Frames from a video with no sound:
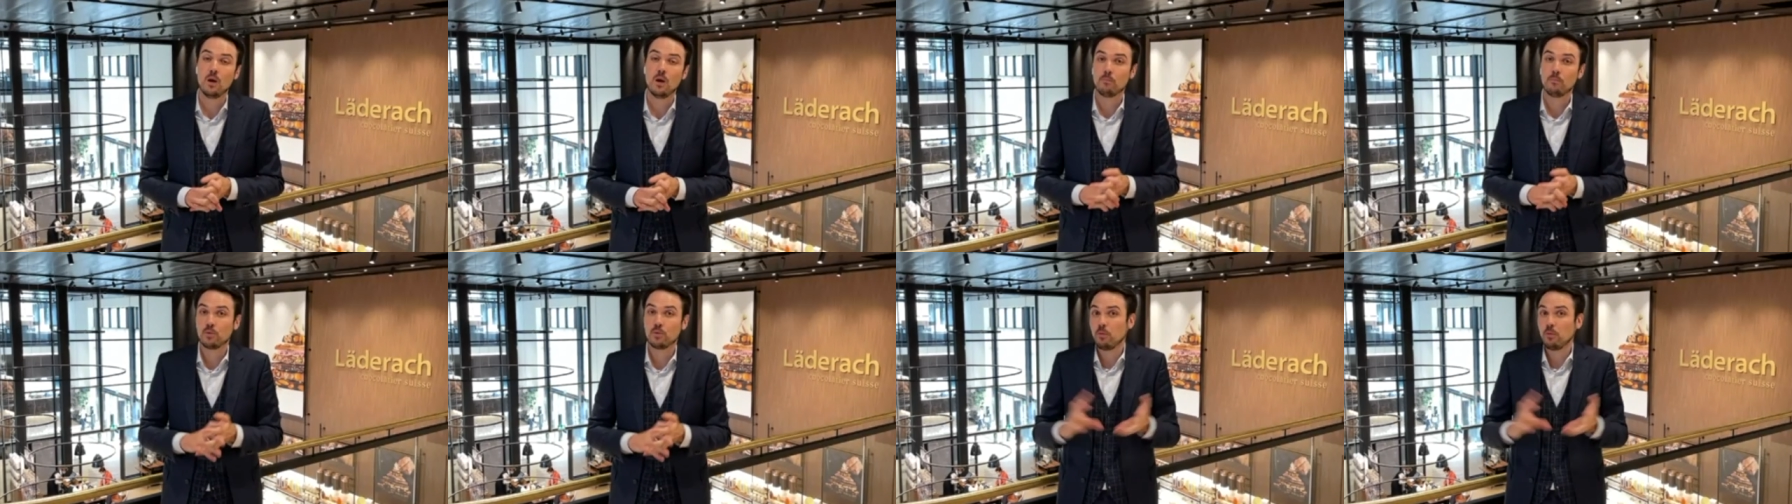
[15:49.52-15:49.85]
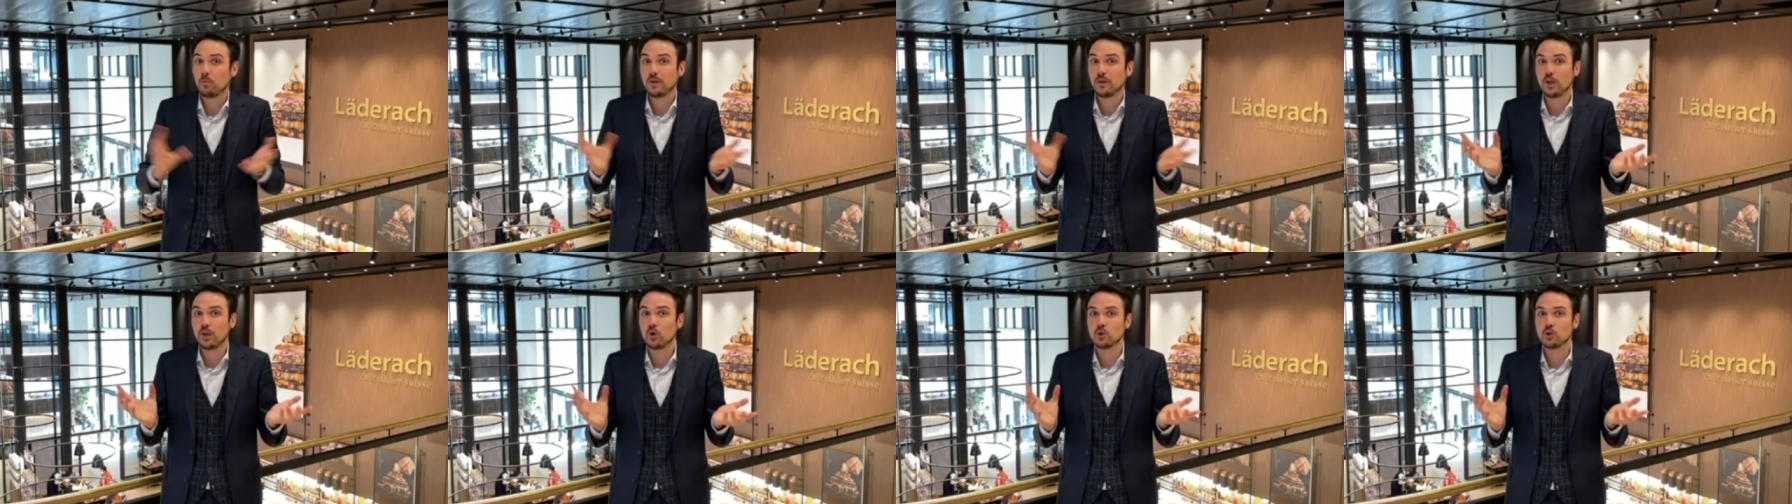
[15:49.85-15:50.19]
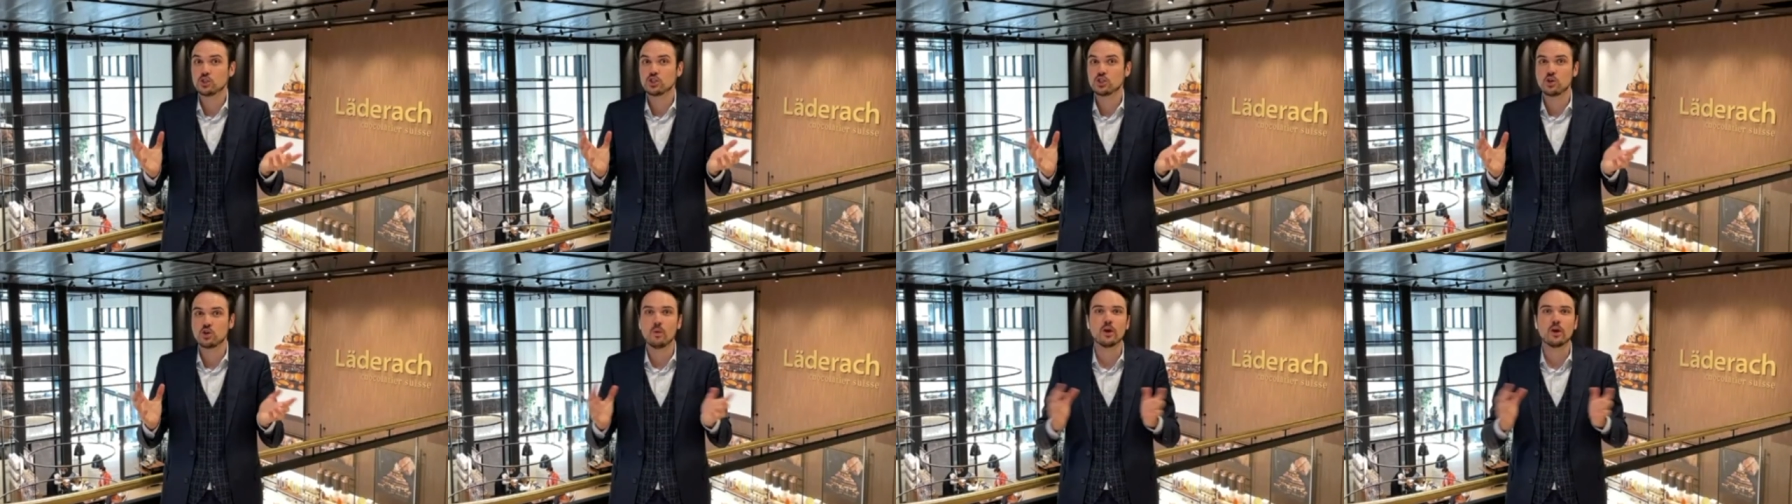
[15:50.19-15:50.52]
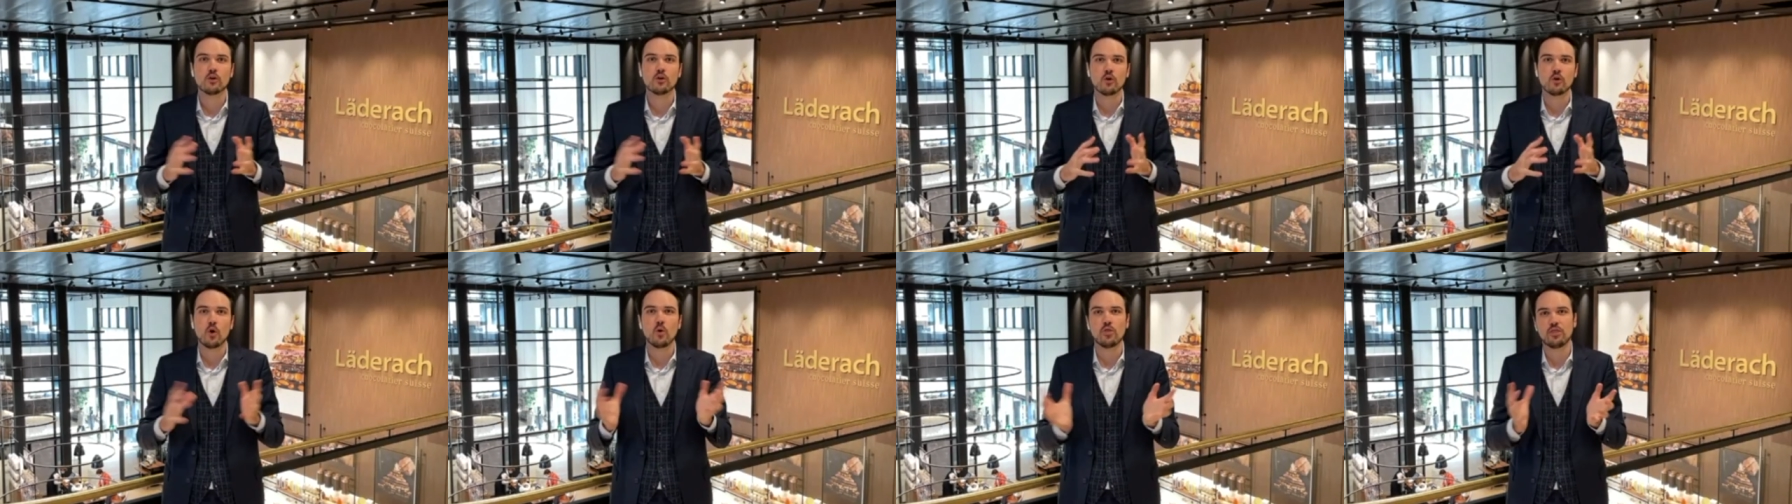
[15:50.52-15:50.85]
probably also a
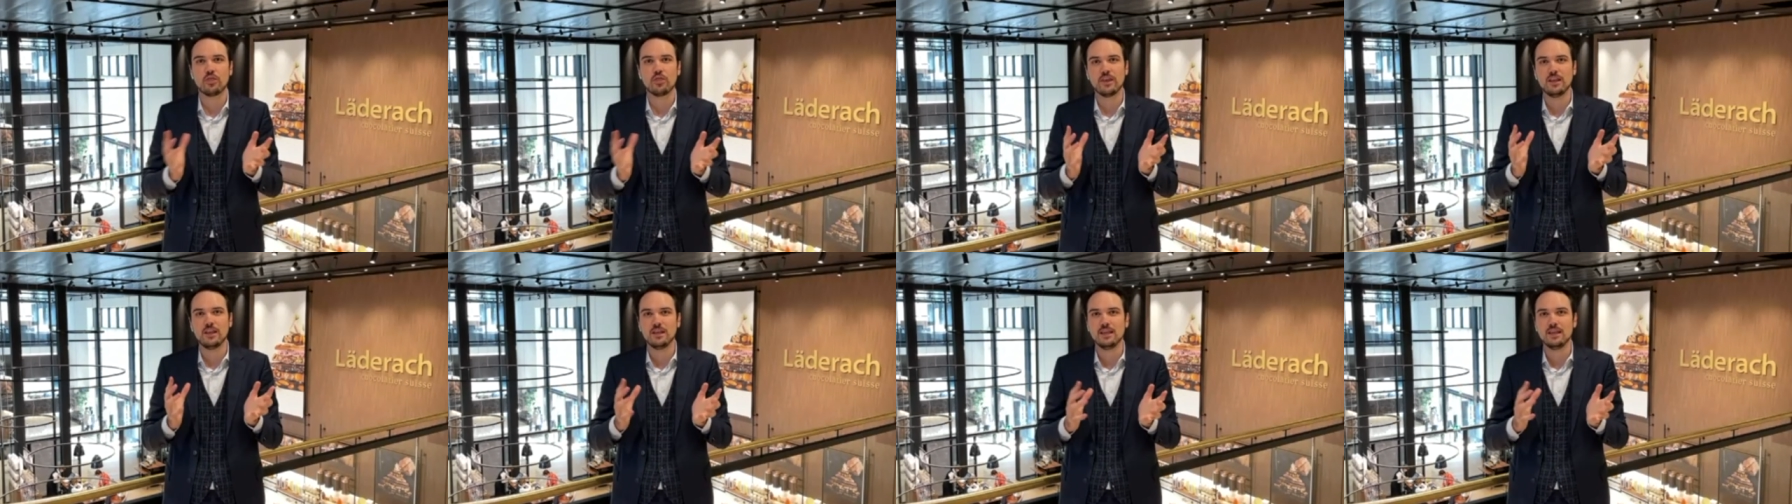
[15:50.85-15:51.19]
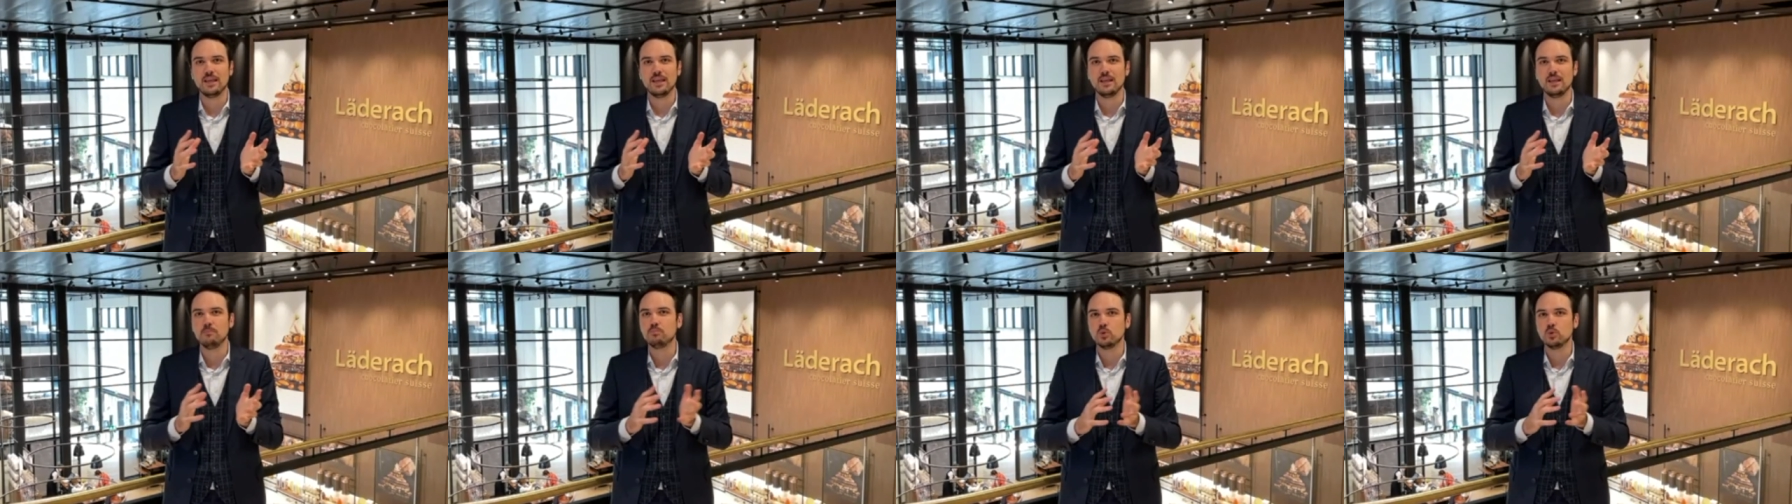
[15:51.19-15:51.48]
growth in, in